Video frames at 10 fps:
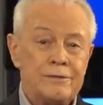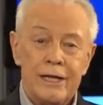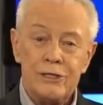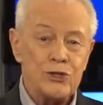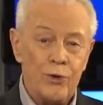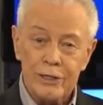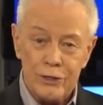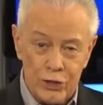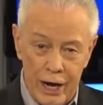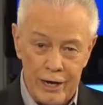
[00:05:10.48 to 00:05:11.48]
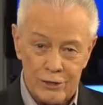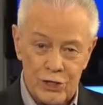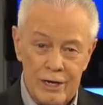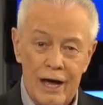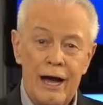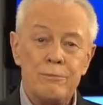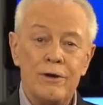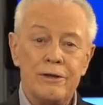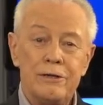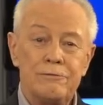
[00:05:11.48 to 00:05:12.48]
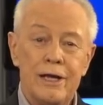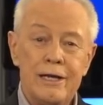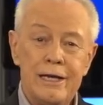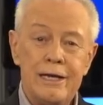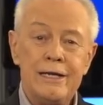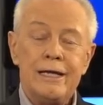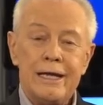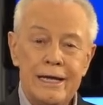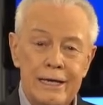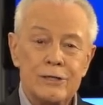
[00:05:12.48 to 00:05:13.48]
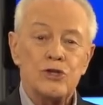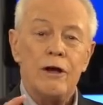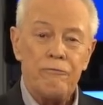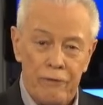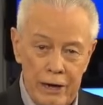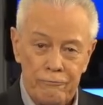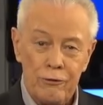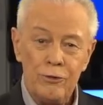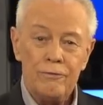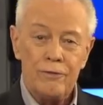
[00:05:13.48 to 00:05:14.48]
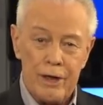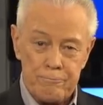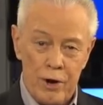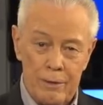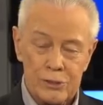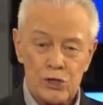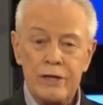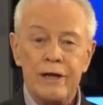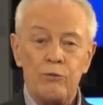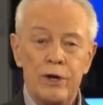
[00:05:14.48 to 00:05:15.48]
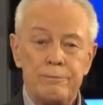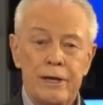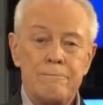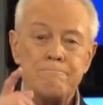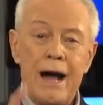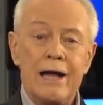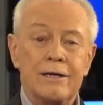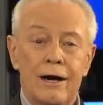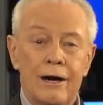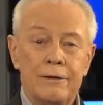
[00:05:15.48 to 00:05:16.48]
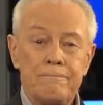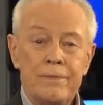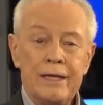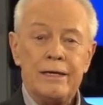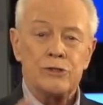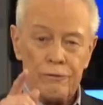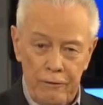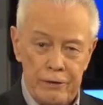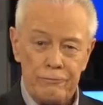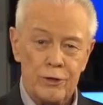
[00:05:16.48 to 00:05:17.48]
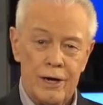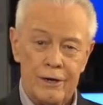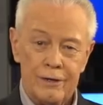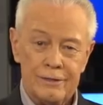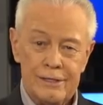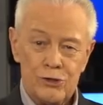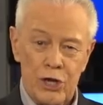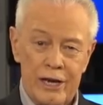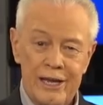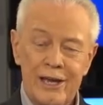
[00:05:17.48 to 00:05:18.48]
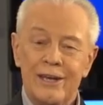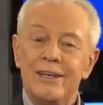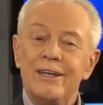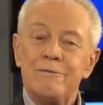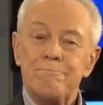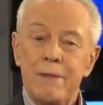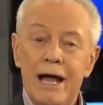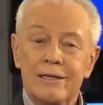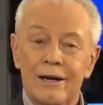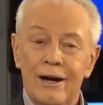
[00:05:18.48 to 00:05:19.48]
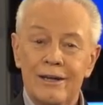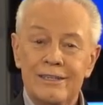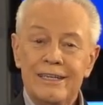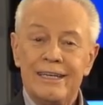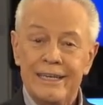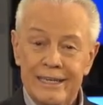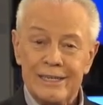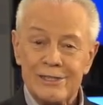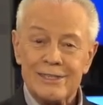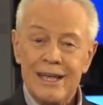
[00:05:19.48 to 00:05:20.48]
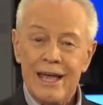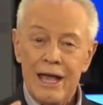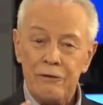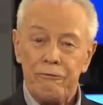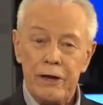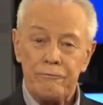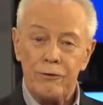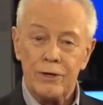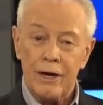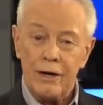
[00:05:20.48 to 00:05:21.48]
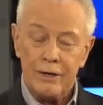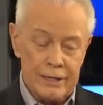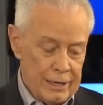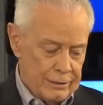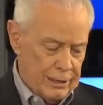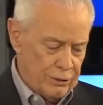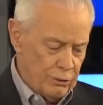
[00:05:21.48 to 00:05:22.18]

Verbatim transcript: that He's going to change. I believe that He is faithful that promise. Say that with me. My God is a faithful God. Say it again. My God is a faithful God. Now,